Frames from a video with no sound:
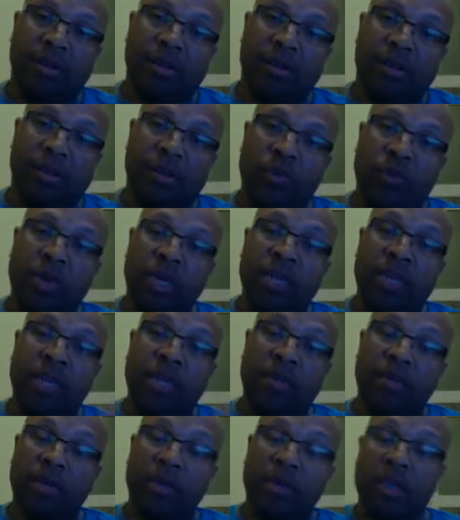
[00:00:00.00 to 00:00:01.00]
and we end
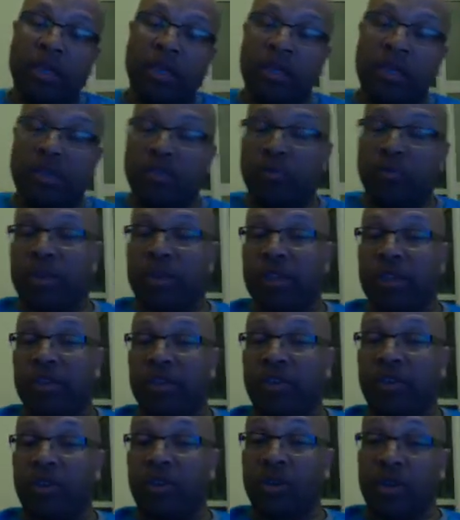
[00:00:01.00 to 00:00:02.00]
up spending
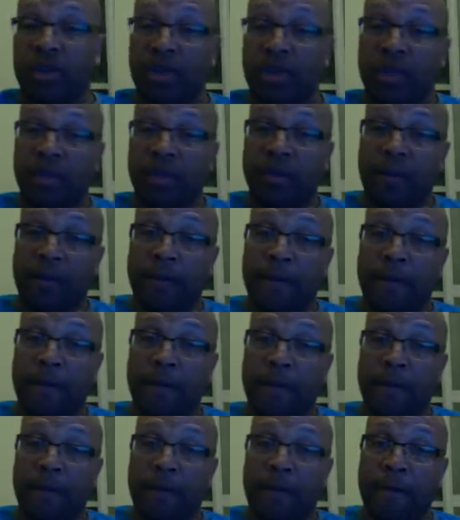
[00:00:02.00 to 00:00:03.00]
eternity
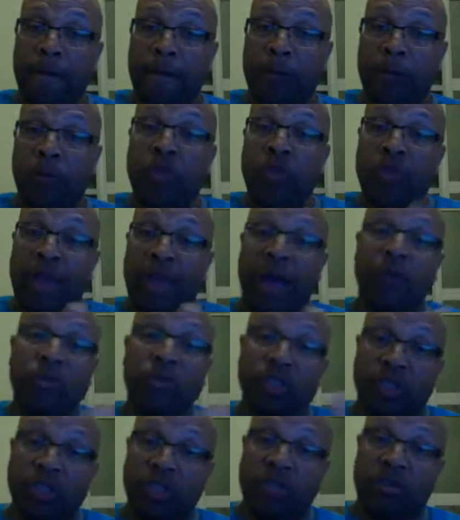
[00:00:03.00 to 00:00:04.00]
without
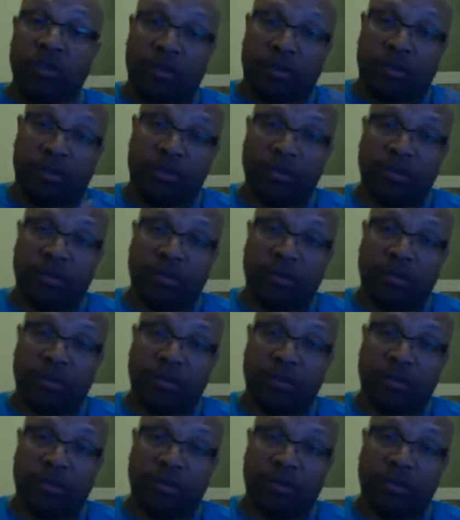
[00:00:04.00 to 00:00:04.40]
Jesus.